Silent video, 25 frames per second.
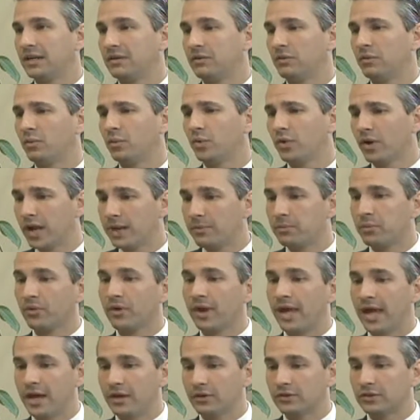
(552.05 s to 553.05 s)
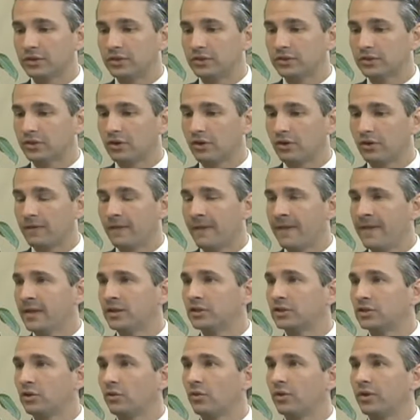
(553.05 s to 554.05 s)
And we're able now to start
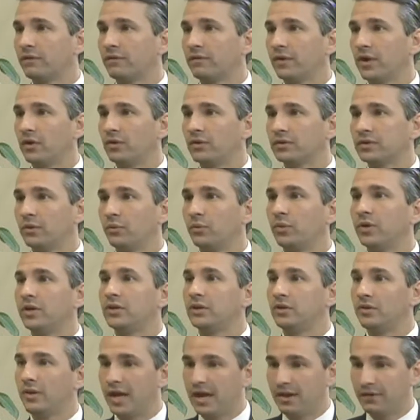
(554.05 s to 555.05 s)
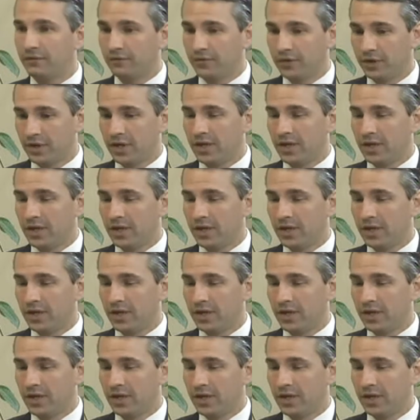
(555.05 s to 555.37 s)
showing folks that we do have